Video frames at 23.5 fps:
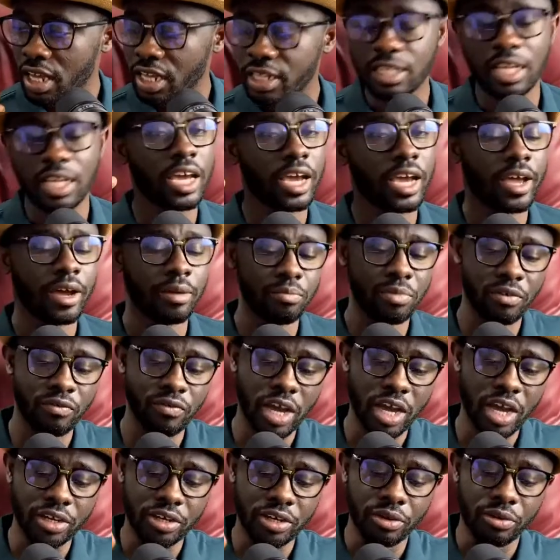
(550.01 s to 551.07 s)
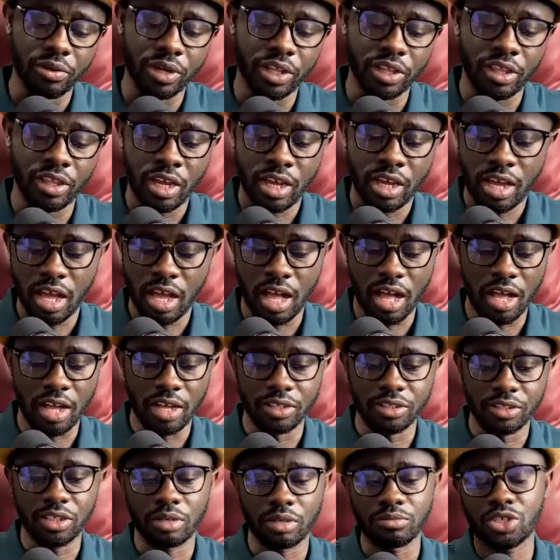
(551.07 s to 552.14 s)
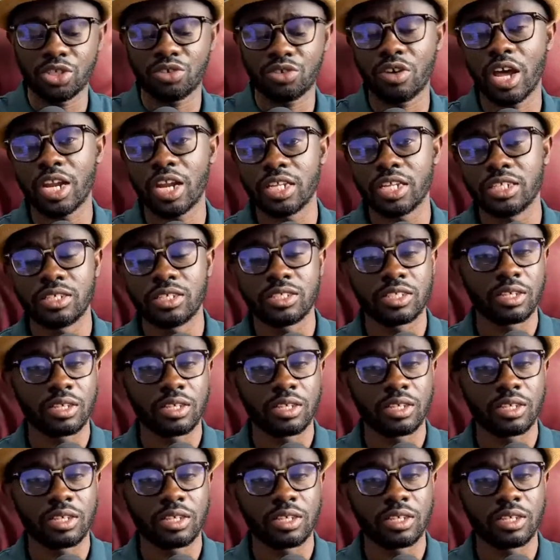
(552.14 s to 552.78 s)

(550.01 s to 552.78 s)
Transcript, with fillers: then I can provide you with uh, some strategies,